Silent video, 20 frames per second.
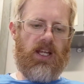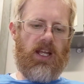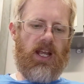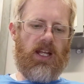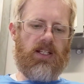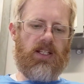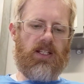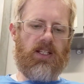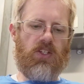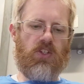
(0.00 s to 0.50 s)

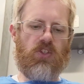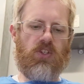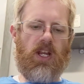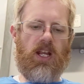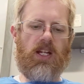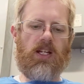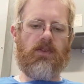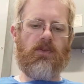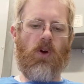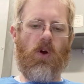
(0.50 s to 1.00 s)
and in the
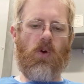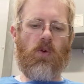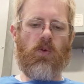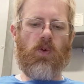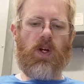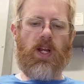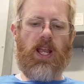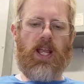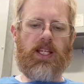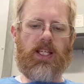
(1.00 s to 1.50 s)
shade of
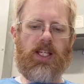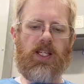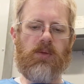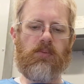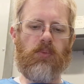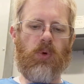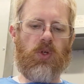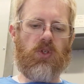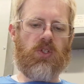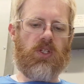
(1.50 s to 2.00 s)
overhanging
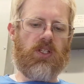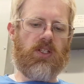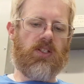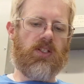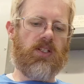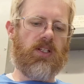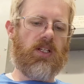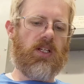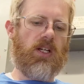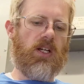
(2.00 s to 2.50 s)

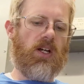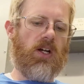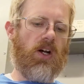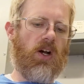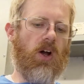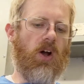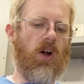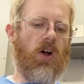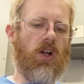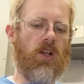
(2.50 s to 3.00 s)
bushes,
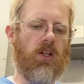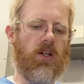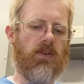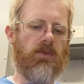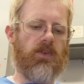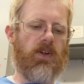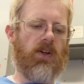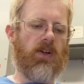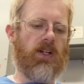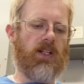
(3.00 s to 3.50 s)
all are
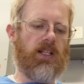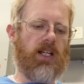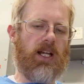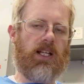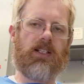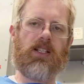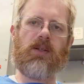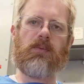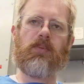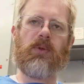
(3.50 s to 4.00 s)
very
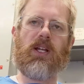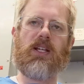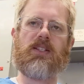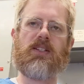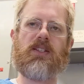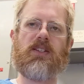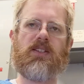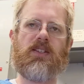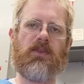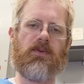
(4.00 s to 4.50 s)
likely
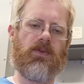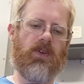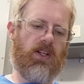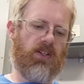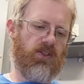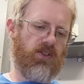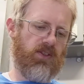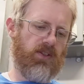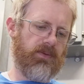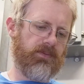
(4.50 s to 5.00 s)
places to
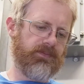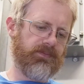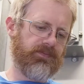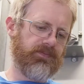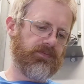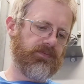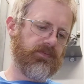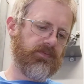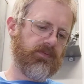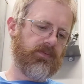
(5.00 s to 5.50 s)
fish.
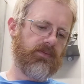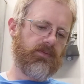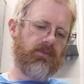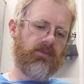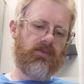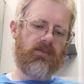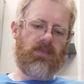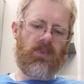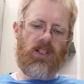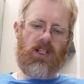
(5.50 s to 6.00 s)

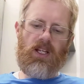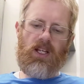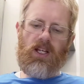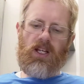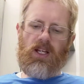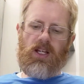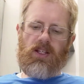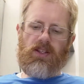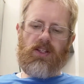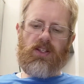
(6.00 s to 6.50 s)

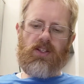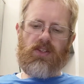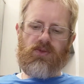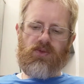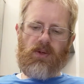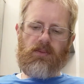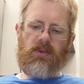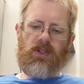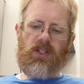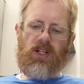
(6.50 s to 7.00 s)
This
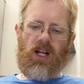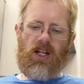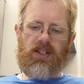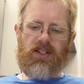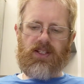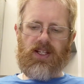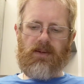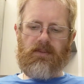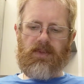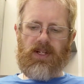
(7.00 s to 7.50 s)
stream did not
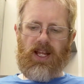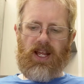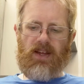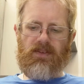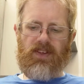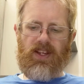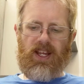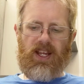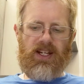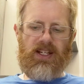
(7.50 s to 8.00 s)
seem to
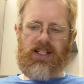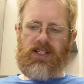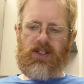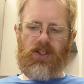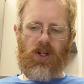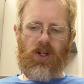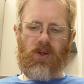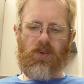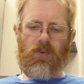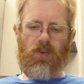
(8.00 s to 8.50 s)
have any
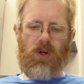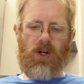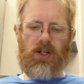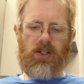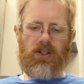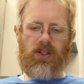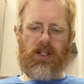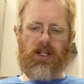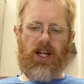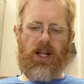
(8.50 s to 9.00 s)
calm
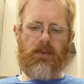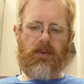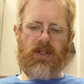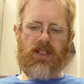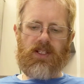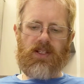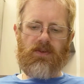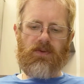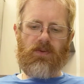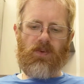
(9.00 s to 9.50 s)
water, and I
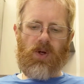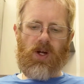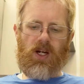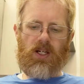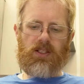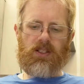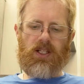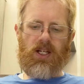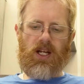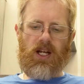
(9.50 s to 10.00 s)
must have
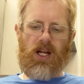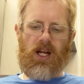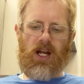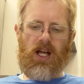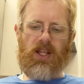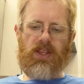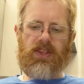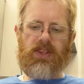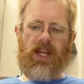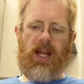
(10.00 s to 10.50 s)
walked
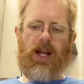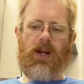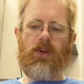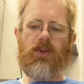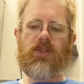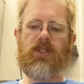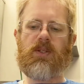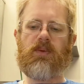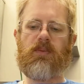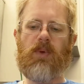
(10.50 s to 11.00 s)

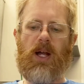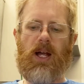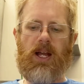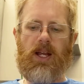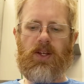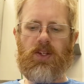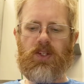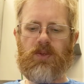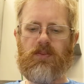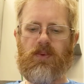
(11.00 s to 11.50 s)
1,000
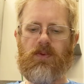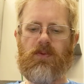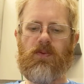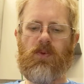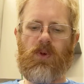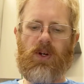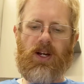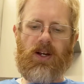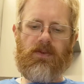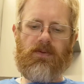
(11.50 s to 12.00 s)
miles
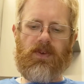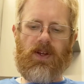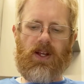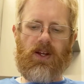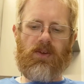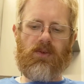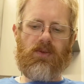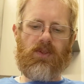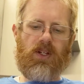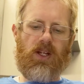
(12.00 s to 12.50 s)
before I
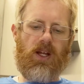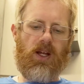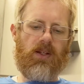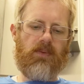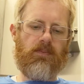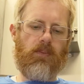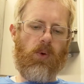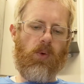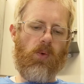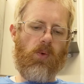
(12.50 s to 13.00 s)
found a
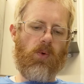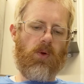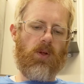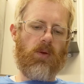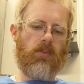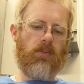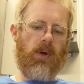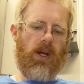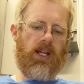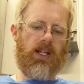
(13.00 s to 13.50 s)

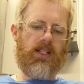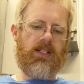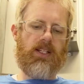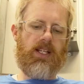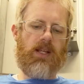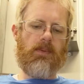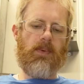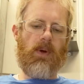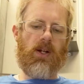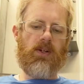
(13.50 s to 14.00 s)
pool by a
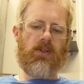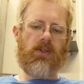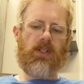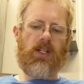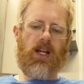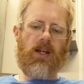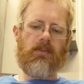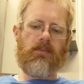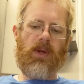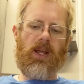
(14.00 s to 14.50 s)
deep
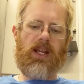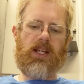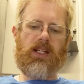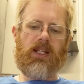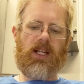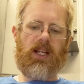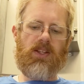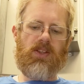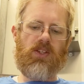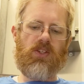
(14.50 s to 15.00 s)
undercut
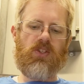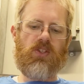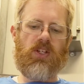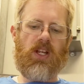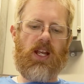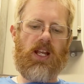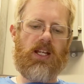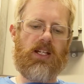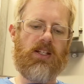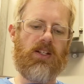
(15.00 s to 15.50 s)
bank in the
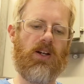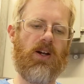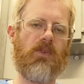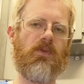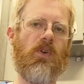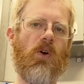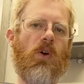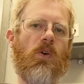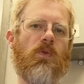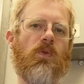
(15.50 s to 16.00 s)
shade of
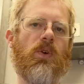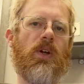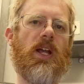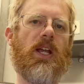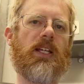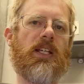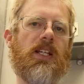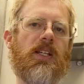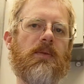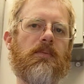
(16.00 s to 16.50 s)

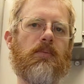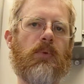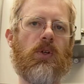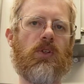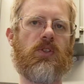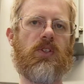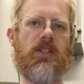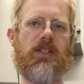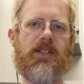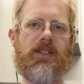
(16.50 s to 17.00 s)
overhanging
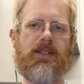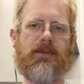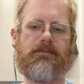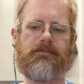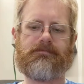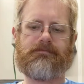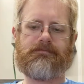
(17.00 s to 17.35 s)
bushes.